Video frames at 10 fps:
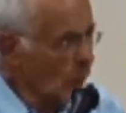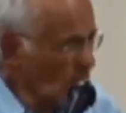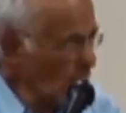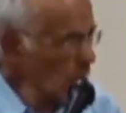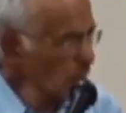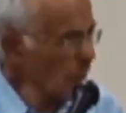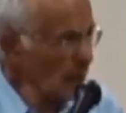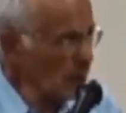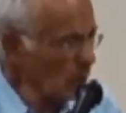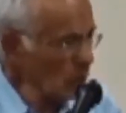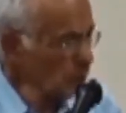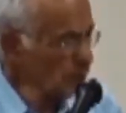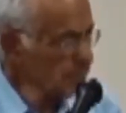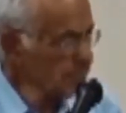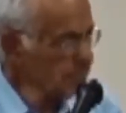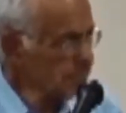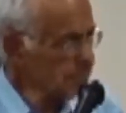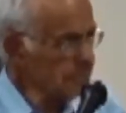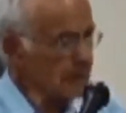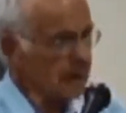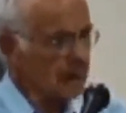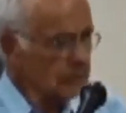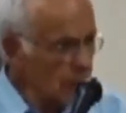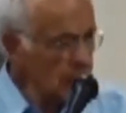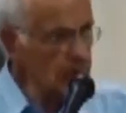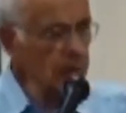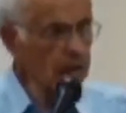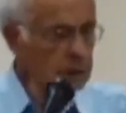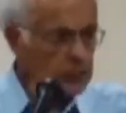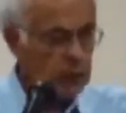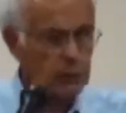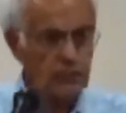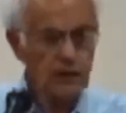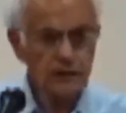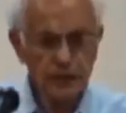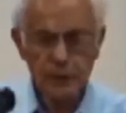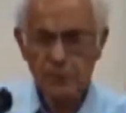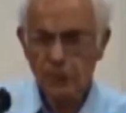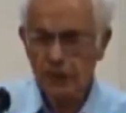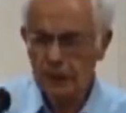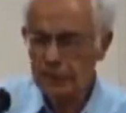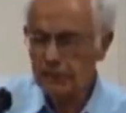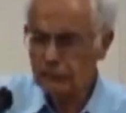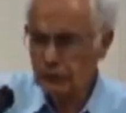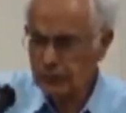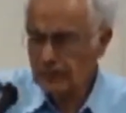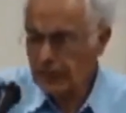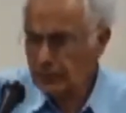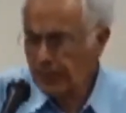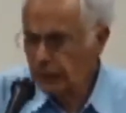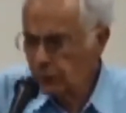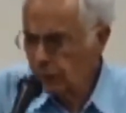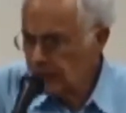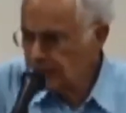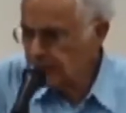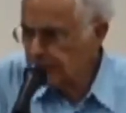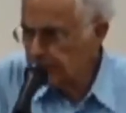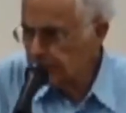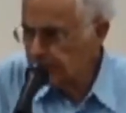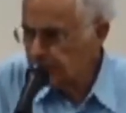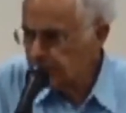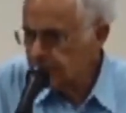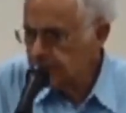Caught? By whom? So in good secular English you say by coincidence.